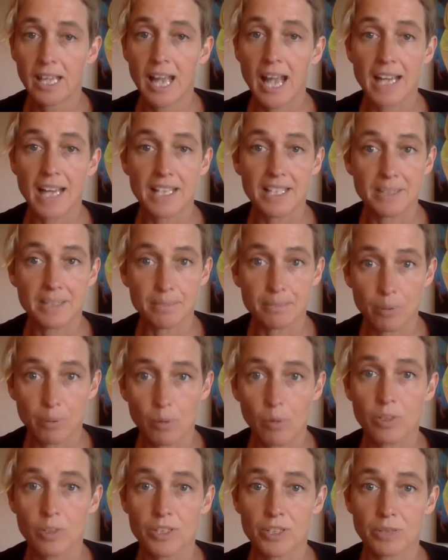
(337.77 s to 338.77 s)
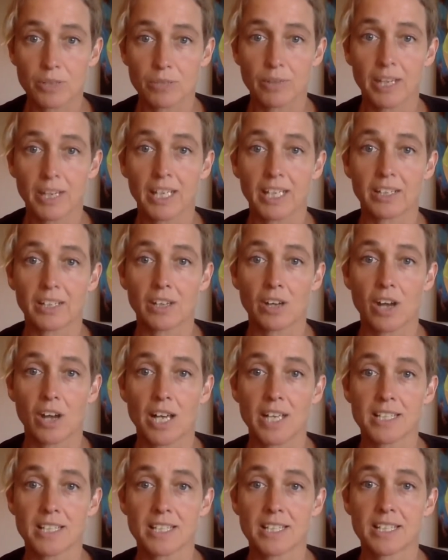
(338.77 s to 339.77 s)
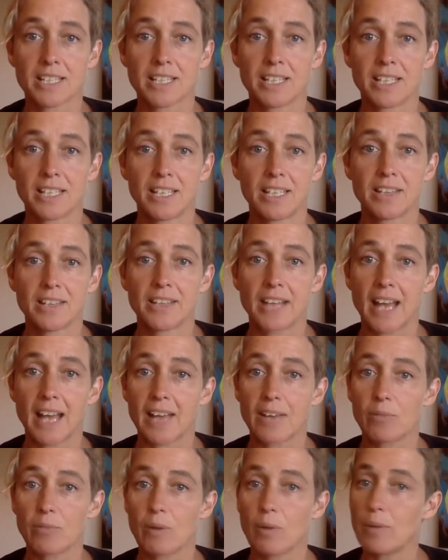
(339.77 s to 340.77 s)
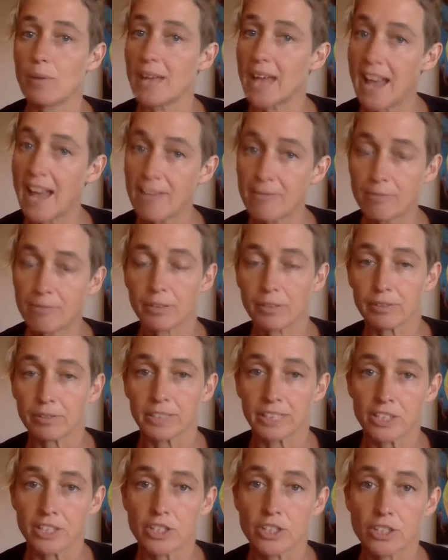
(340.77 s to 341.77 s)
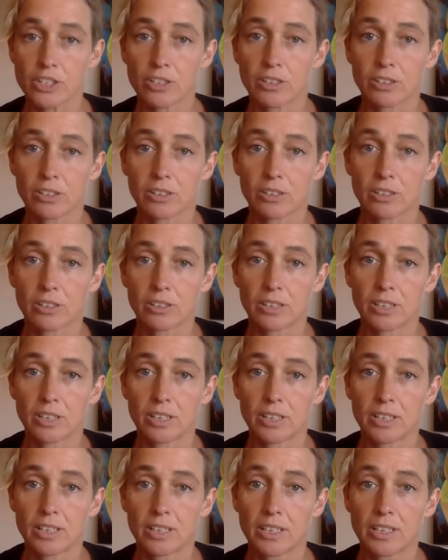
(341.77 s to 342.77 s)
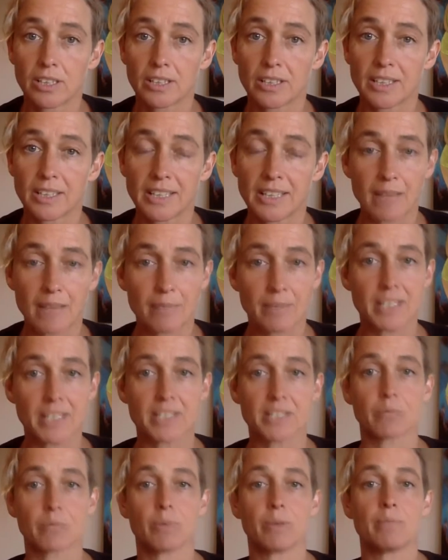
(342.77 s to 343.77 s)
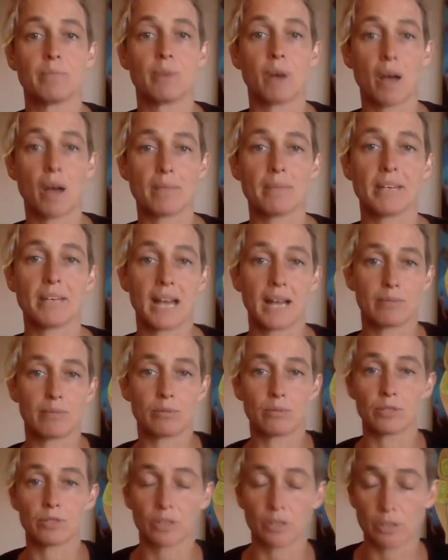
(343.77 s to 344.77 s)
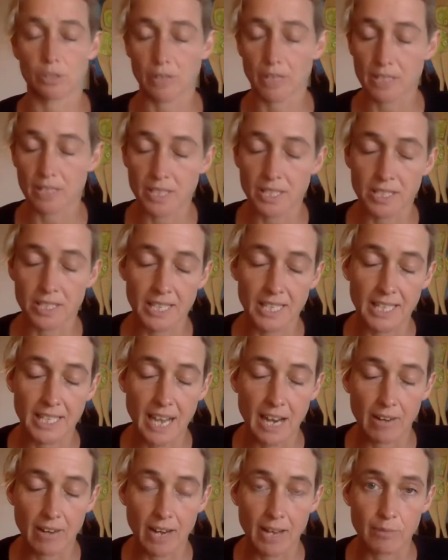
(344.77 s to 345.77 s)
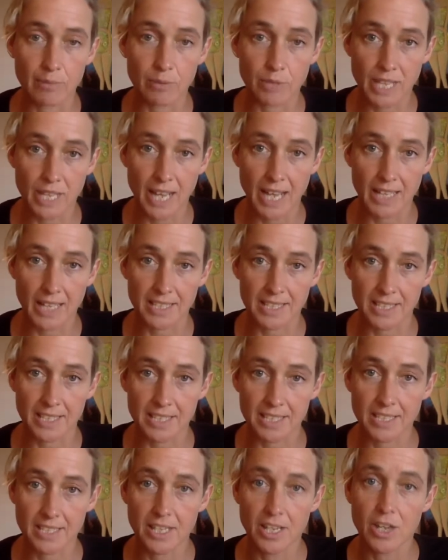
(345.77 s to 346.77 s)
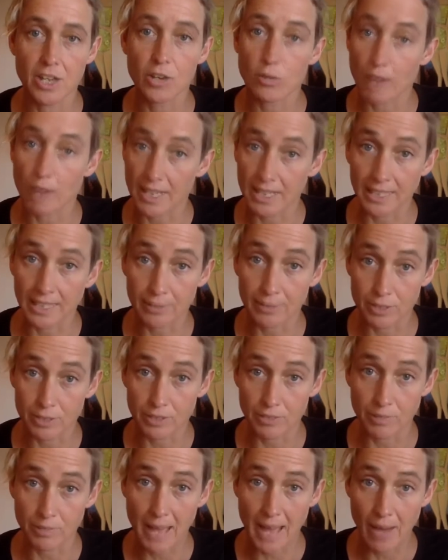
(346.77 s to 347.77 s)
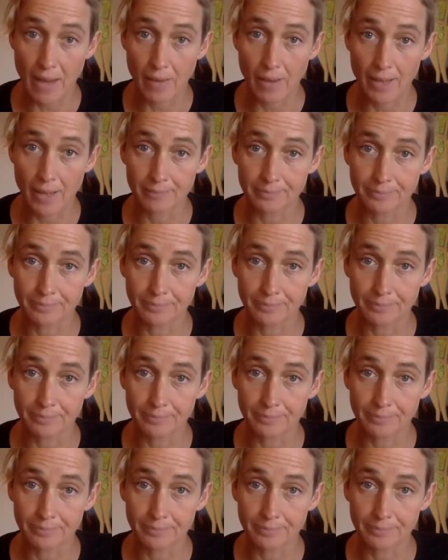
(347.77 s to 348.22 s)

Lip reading: And it's important to recognise that when we have privilege, that means that we might be able to, and indeed are able to, access greater levels of power.